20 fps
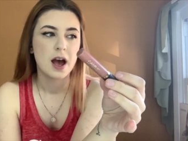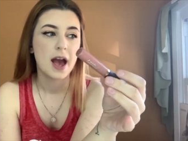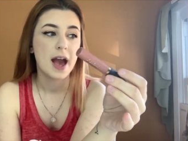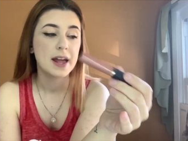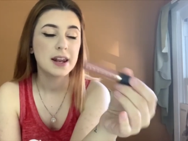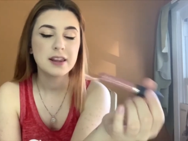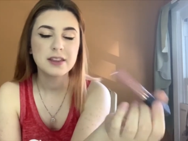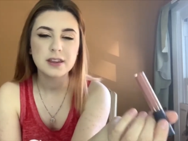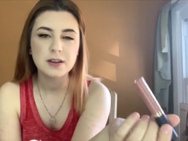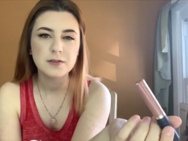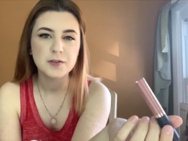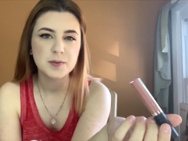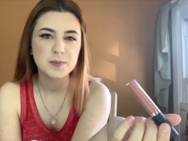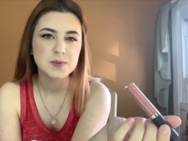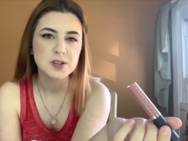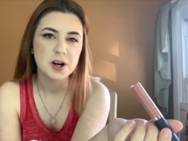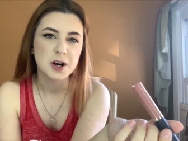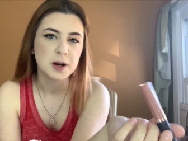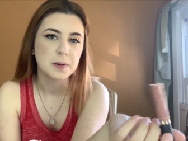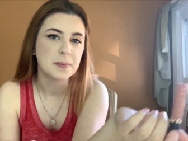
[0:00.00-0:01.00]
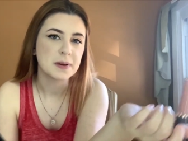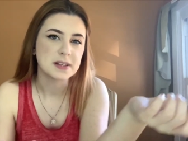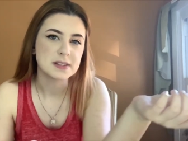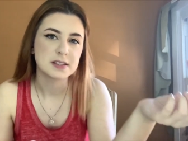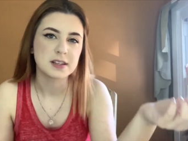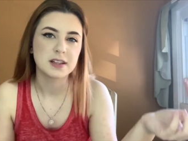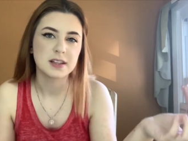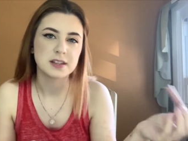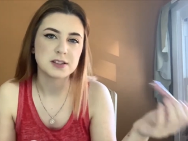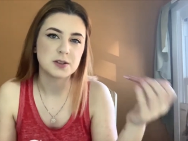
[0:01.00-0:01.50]
Anything from Tarte,
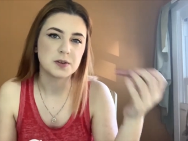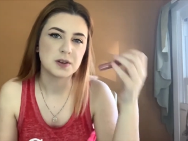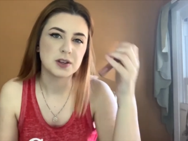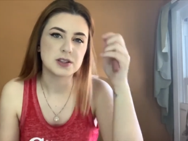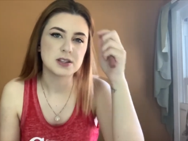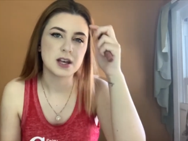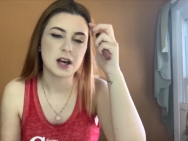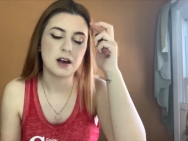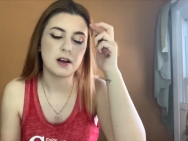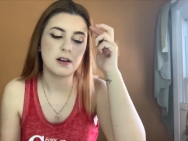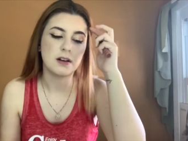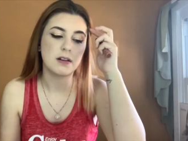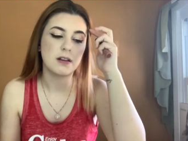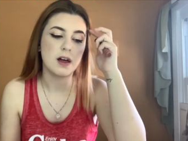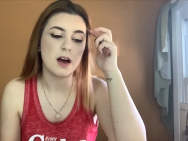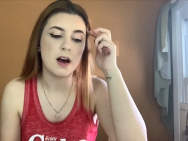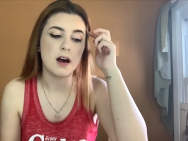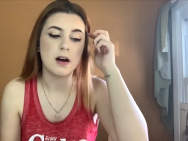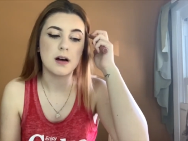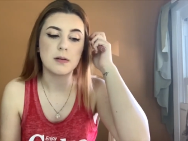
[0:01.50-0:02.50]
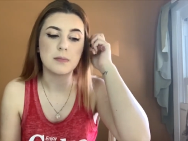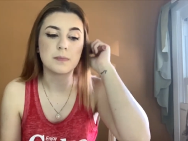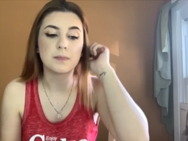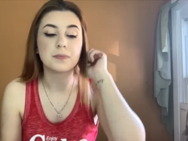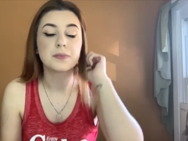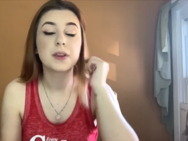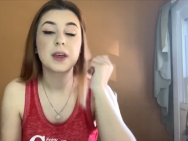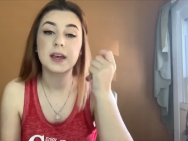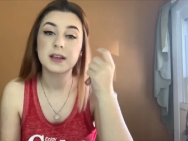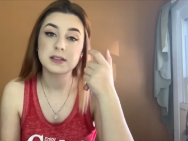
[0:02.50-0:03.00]
basically, as you could tell,
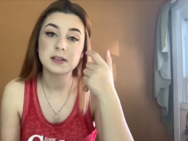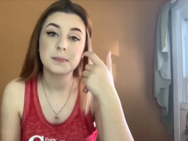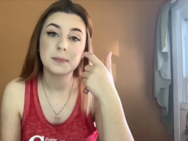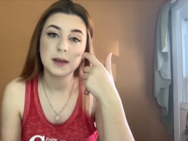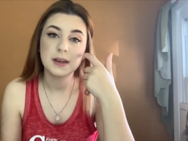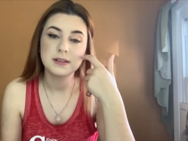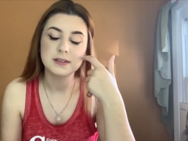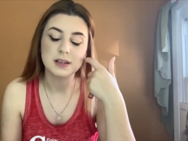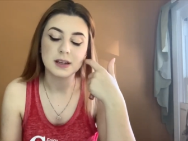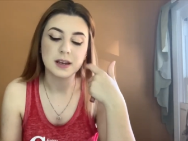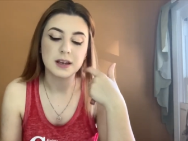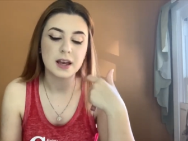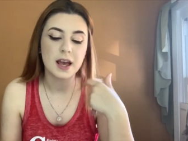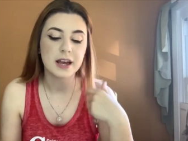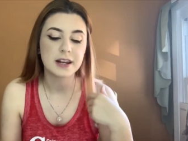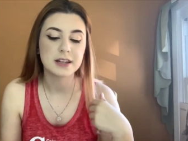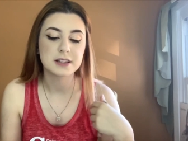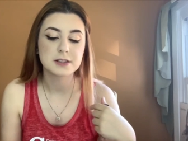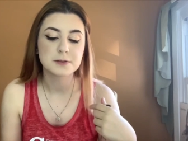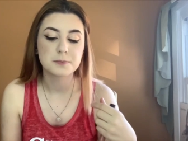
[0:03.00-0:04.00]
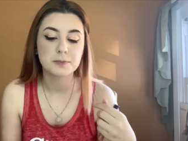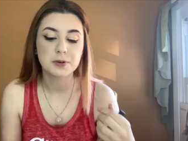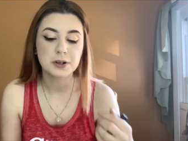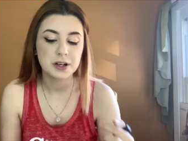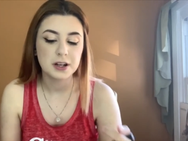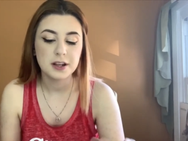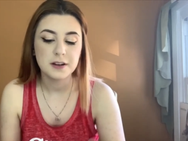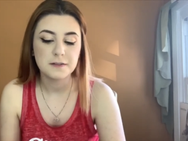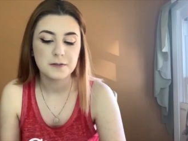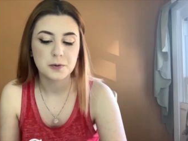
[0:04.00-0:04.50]
is amazing, and it's
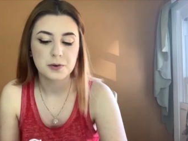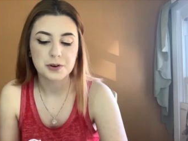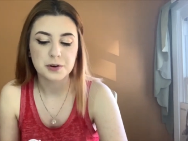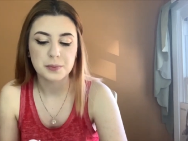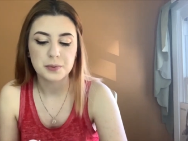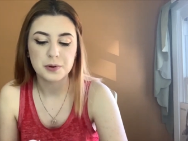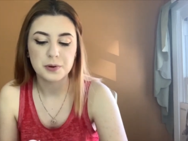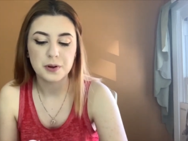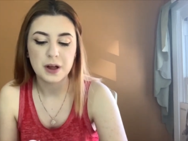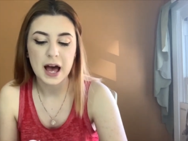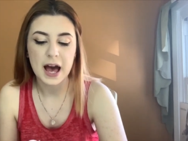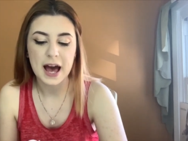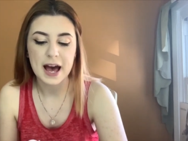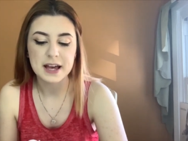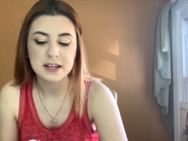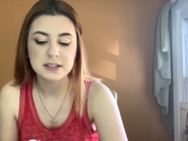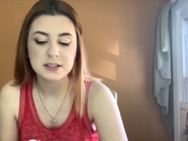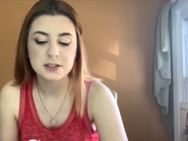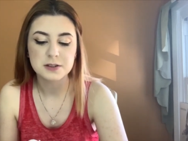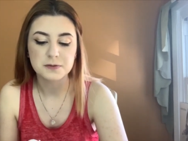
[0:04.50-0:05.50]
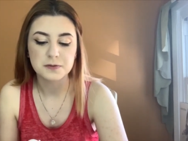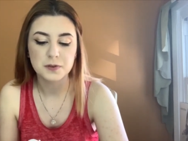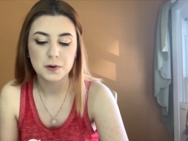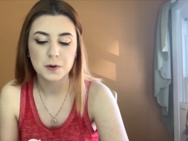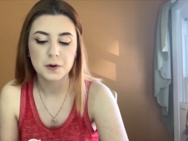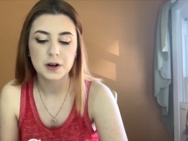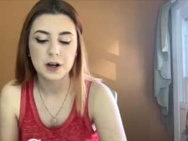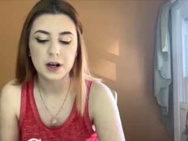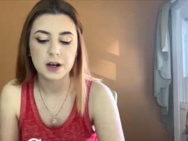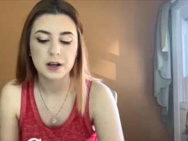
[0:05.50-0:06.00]
pretty affordable at
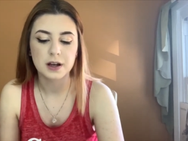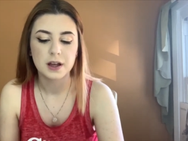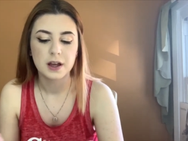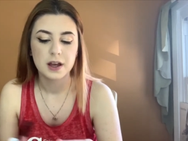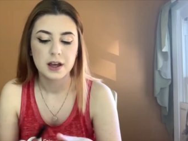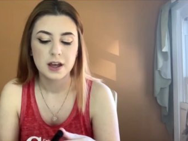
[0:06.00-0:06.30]
Sephora.